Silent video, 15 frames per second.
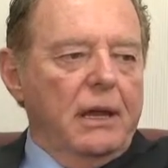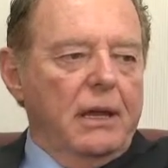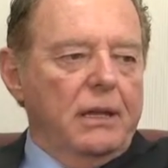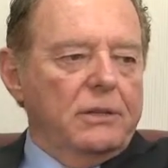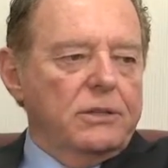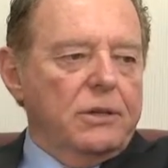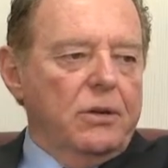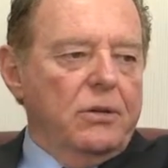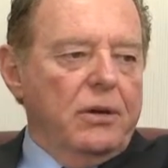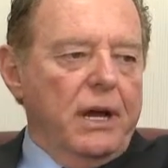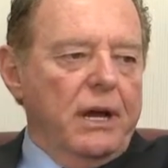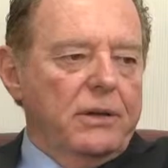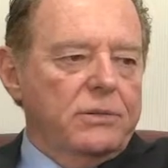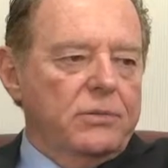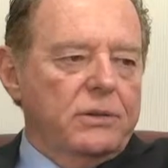And so
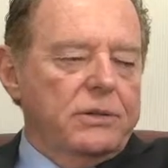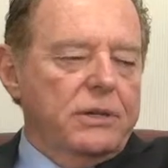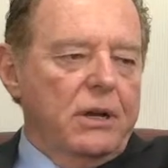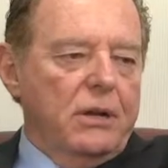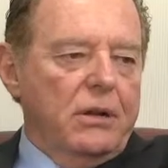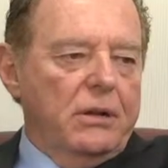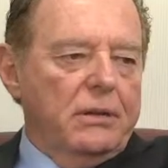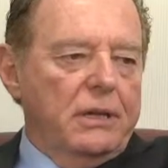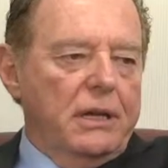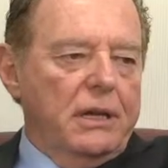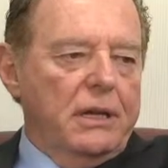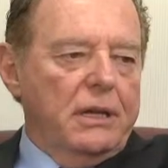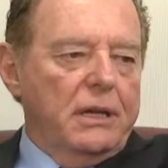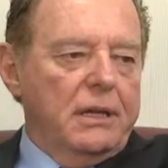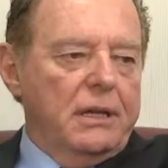as a result,
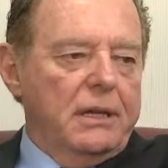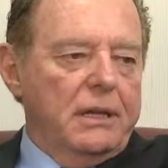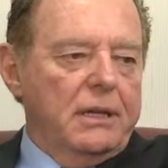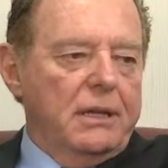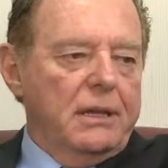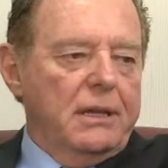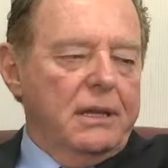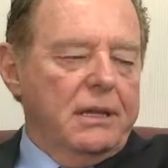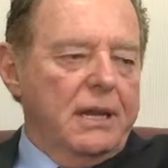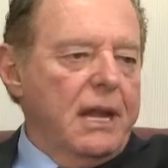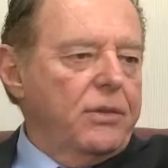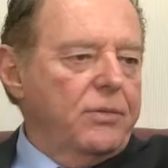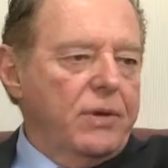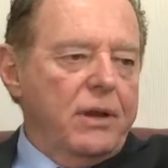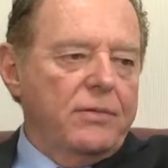the
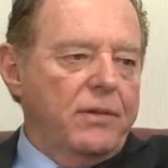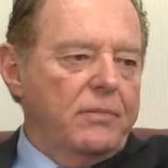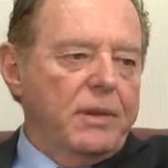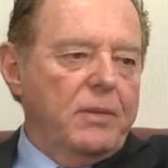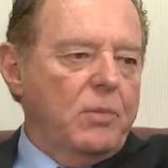death rate from